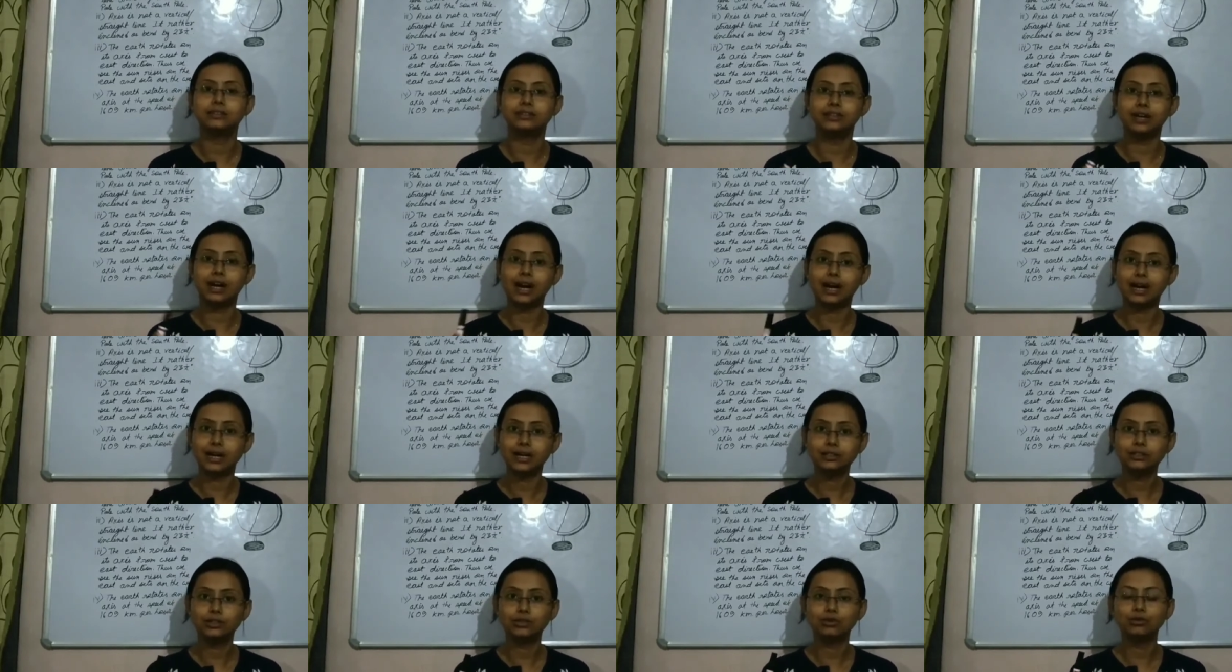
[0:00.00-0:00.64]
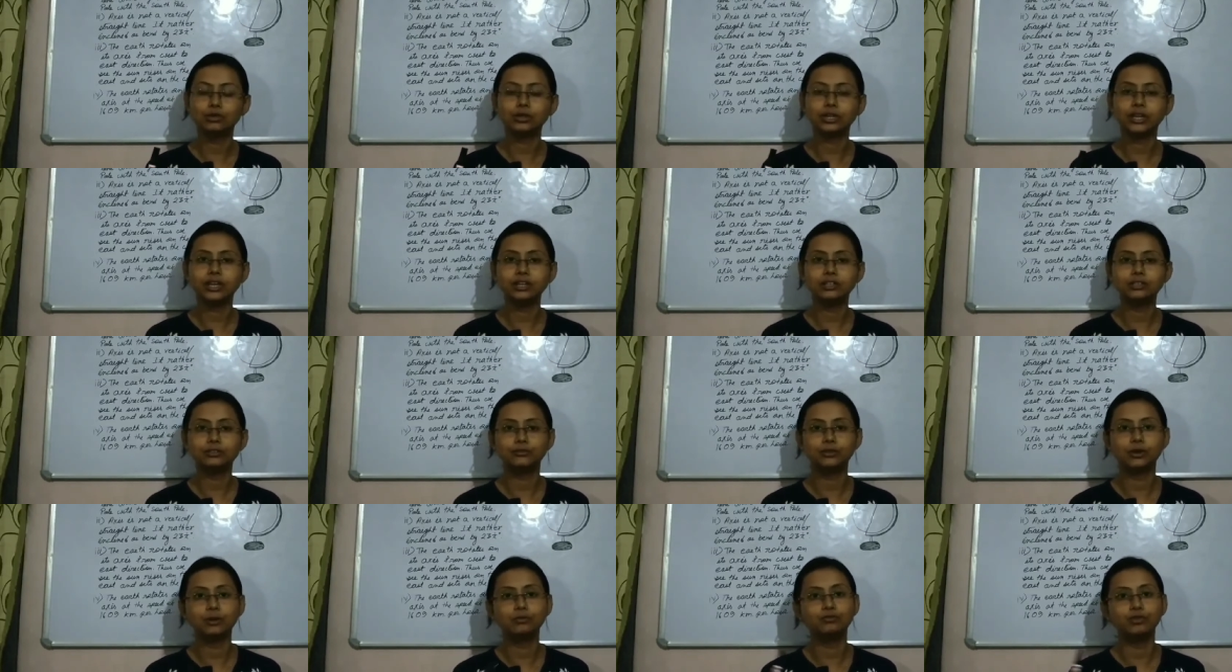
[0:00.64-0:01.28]
earth rotates
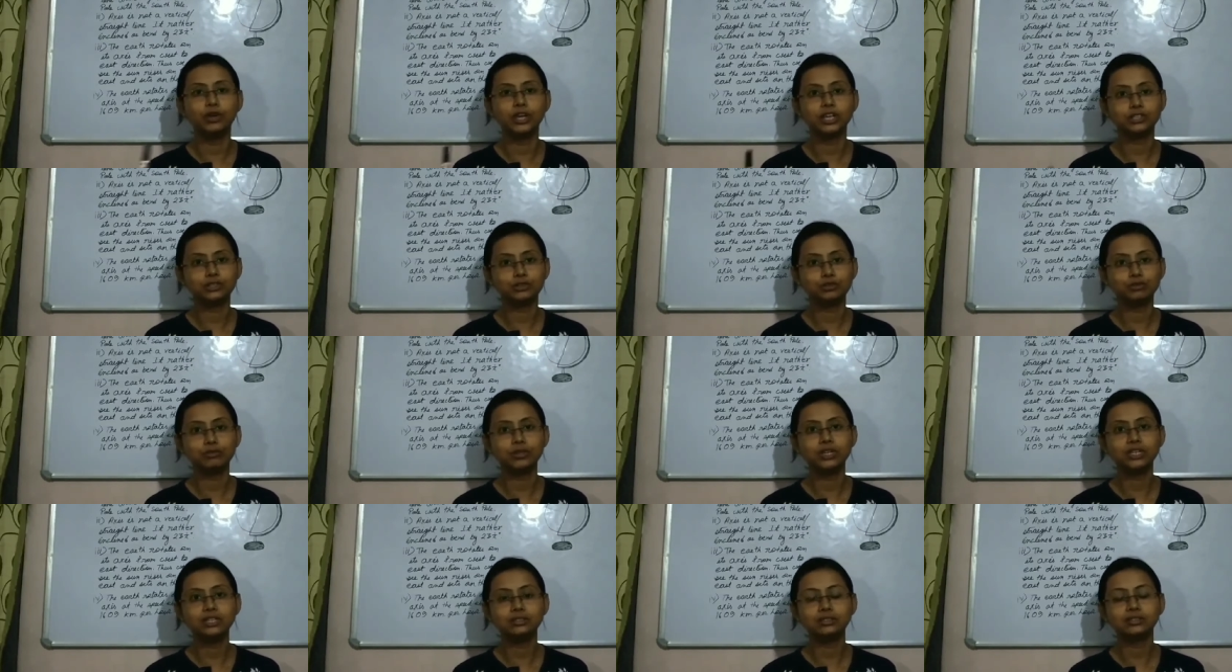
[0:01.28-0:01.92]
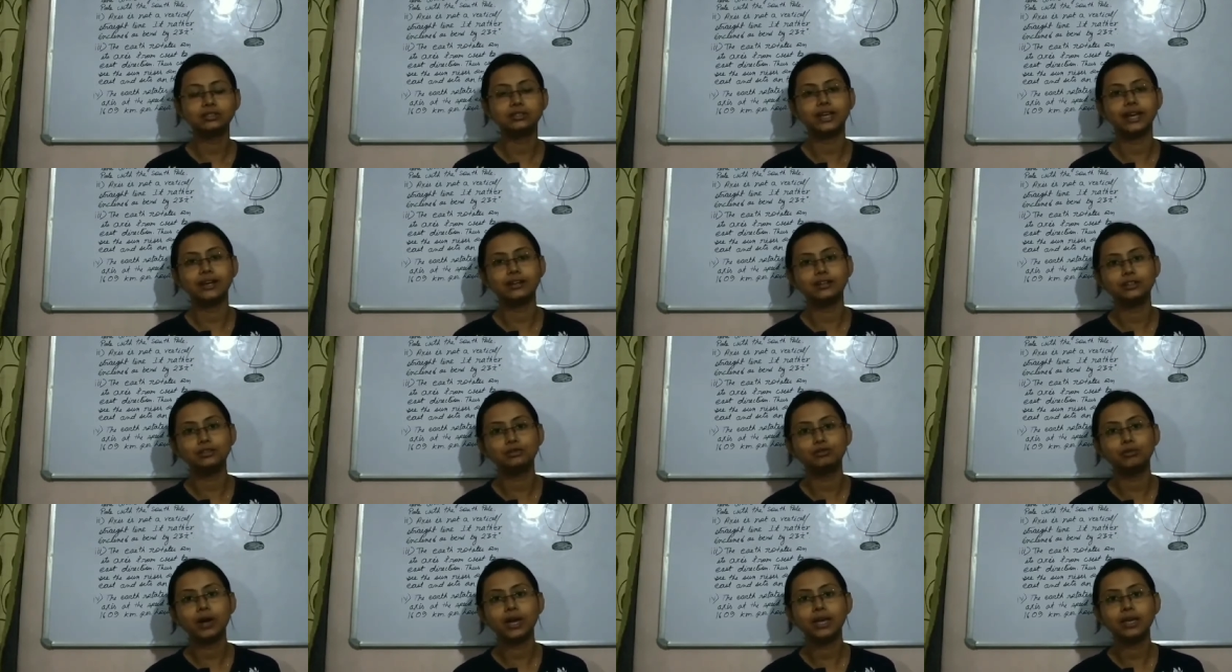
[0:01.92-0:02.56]
from west to east, that
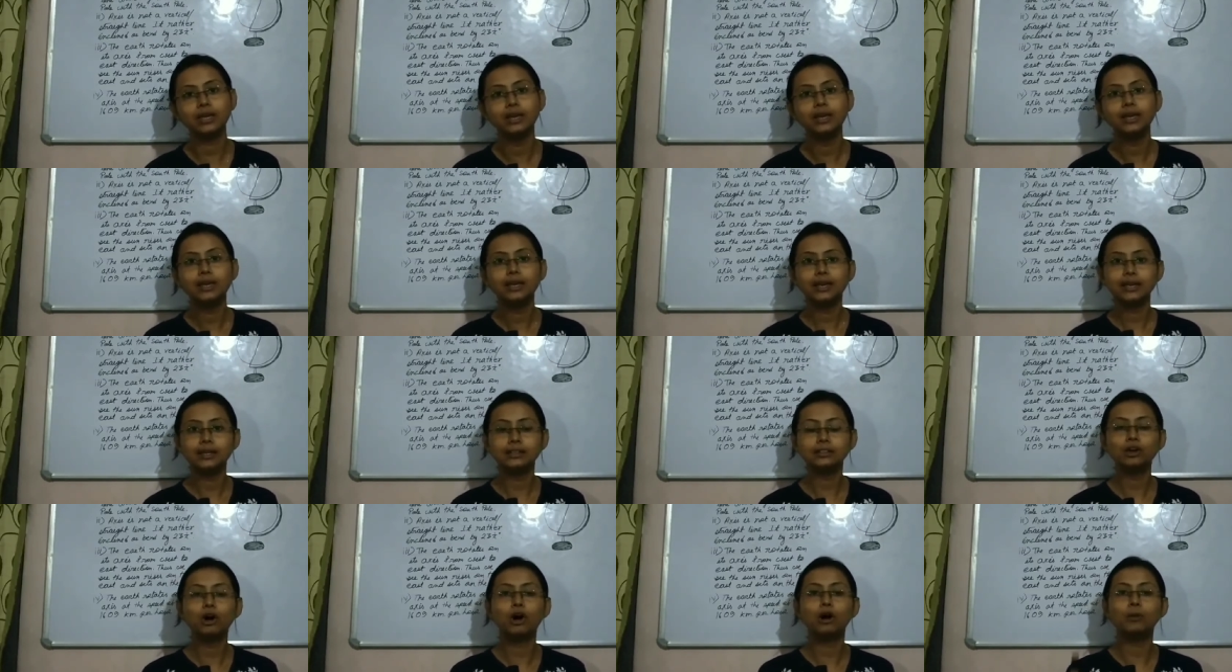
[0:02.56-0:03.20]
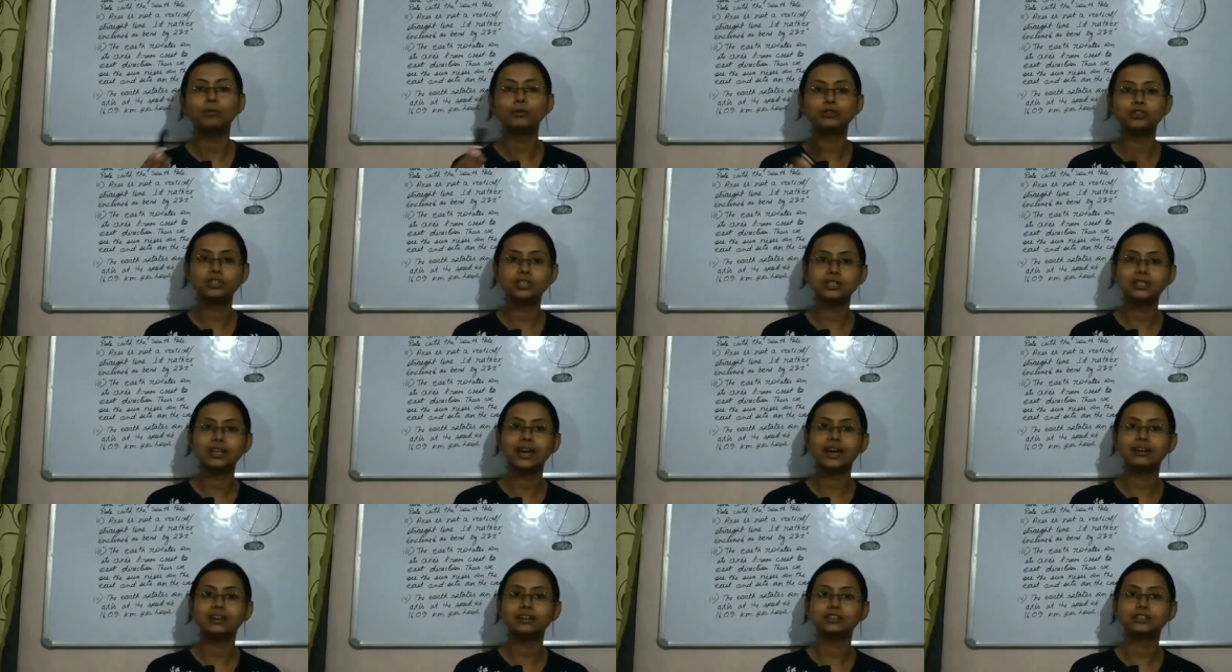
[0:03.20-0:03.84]
is why in the opposite
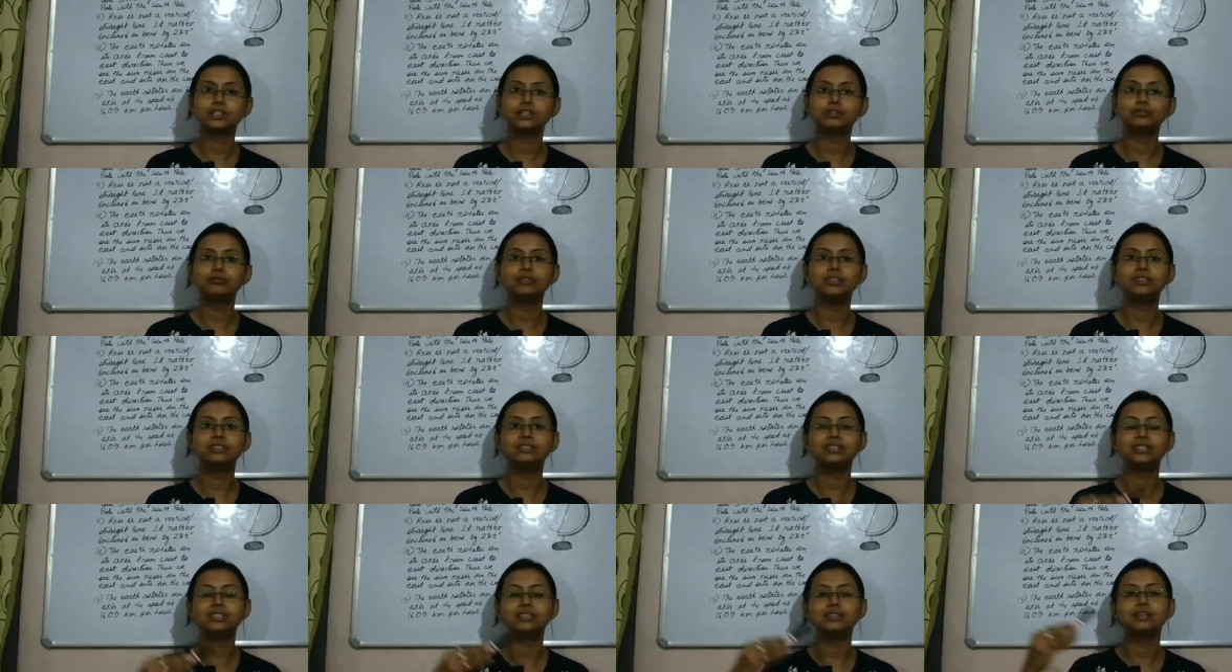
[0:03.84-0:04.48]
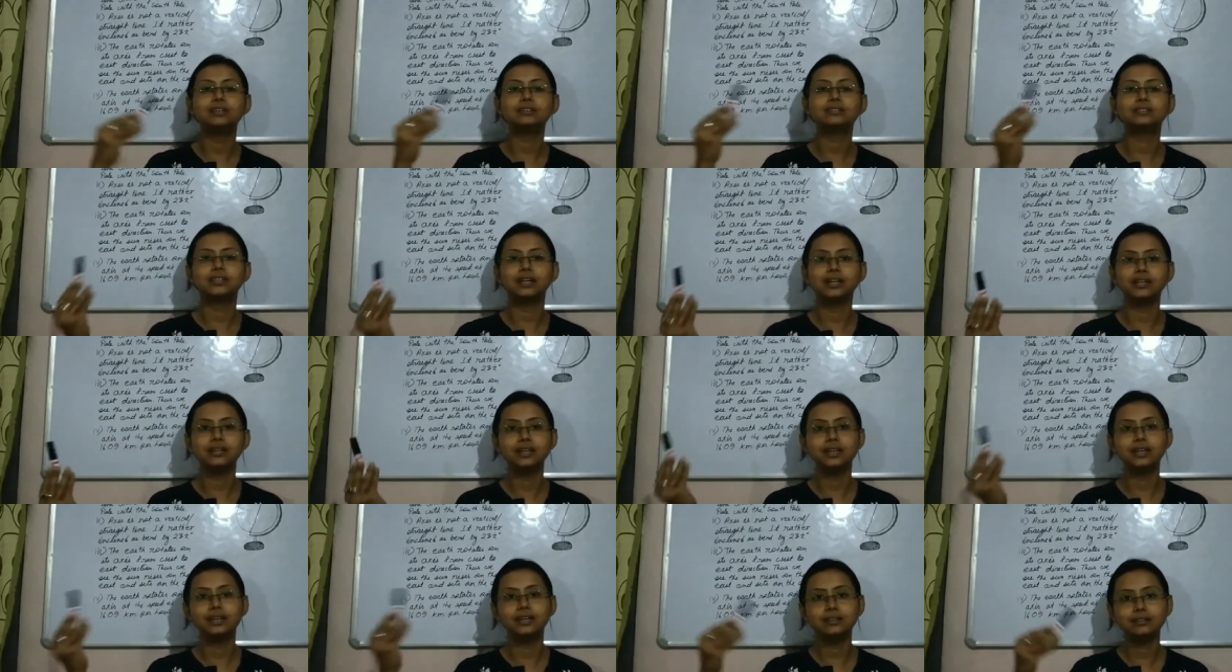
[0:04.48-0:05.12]
direction we see the
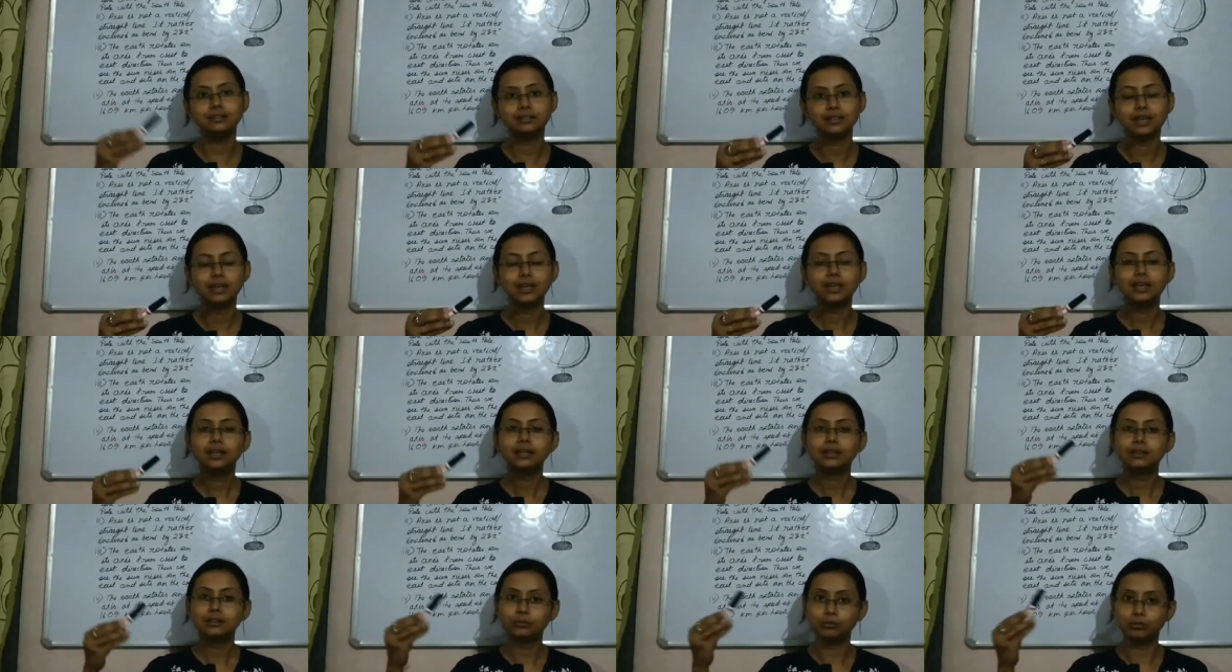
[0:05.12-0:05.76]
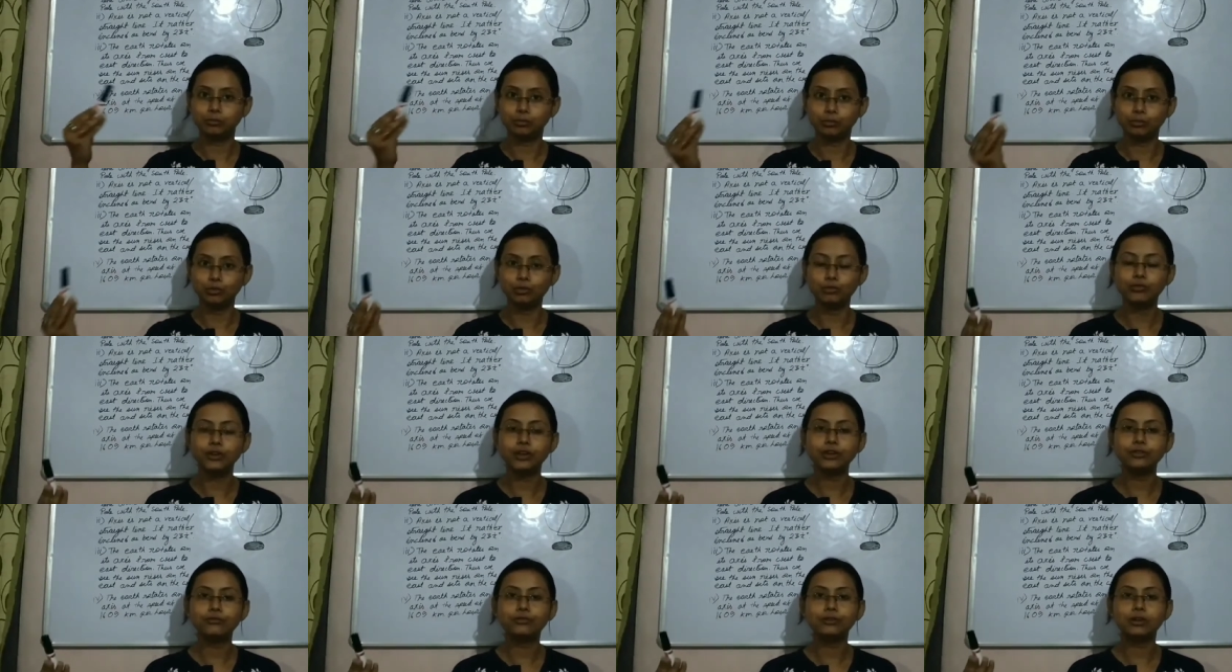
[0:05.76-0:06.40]
sun is
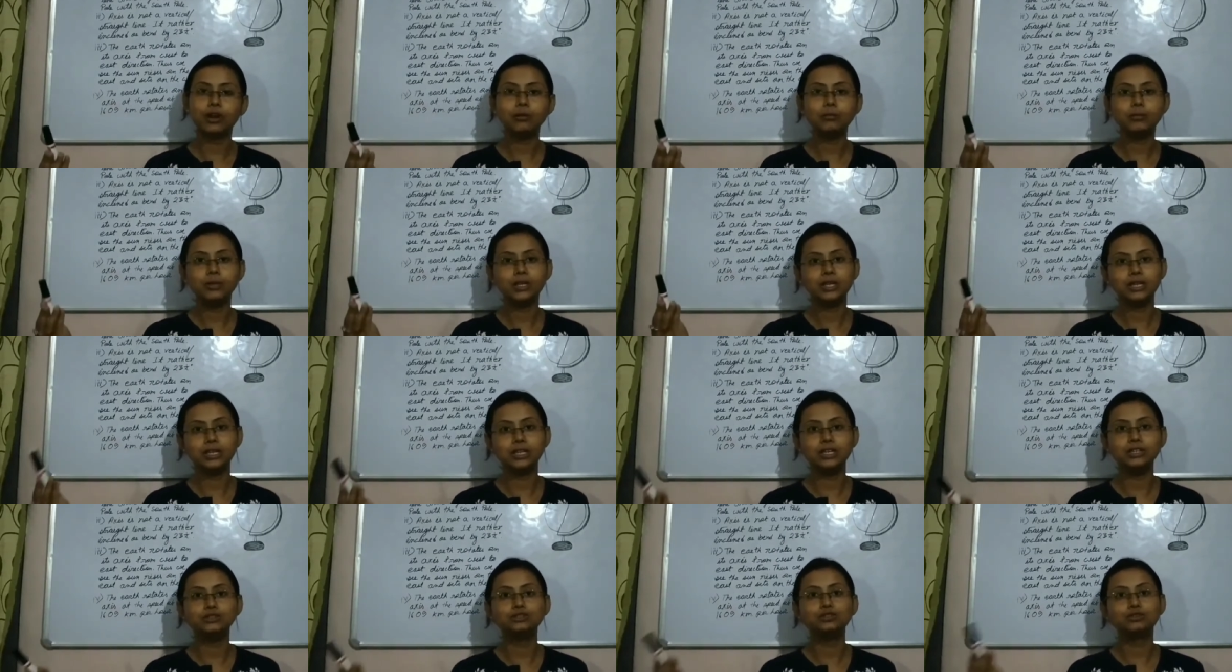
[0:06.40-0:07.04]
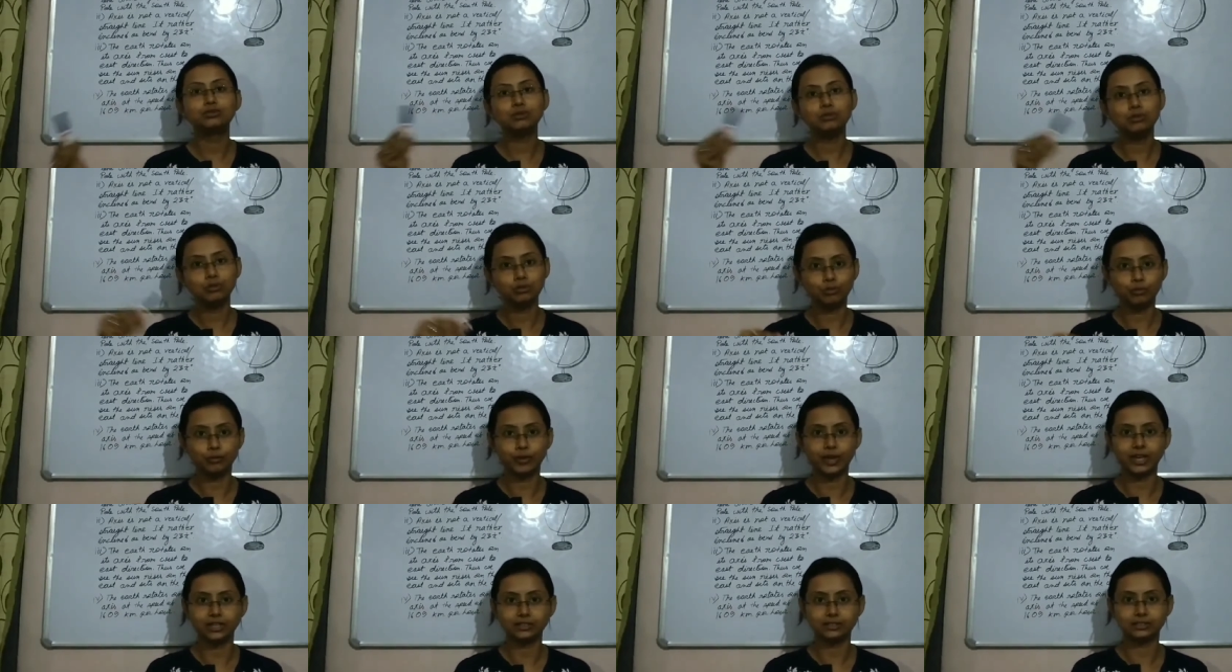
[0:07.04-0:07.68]
moving from east to
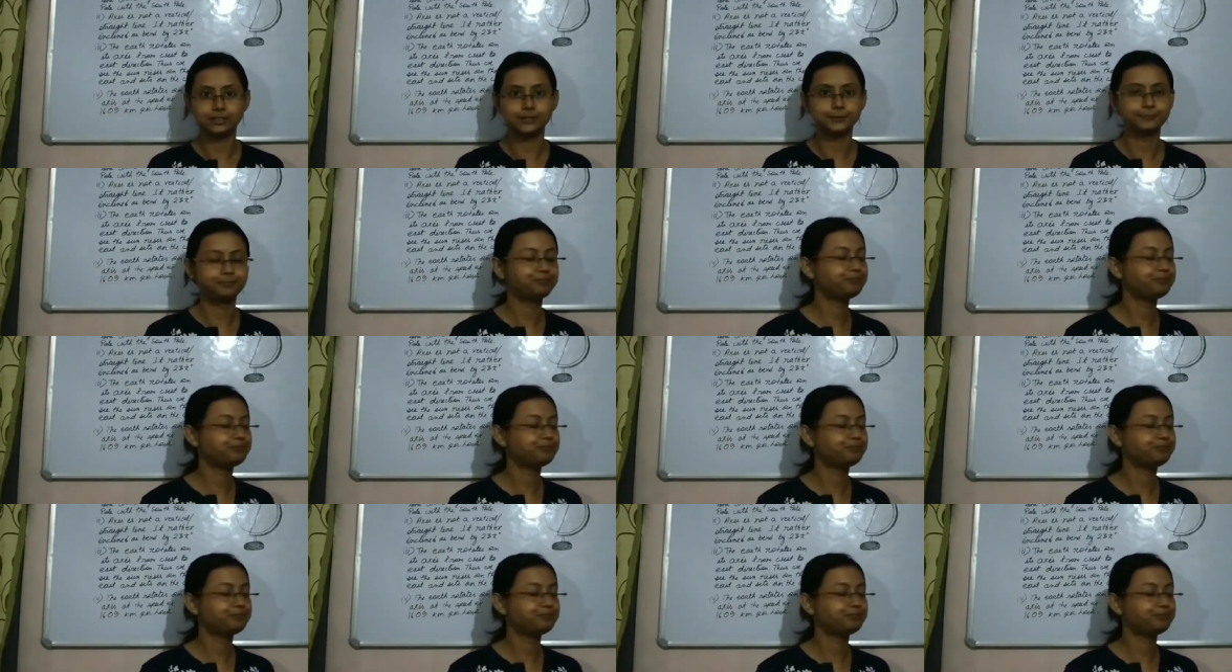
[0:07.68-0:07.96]
west.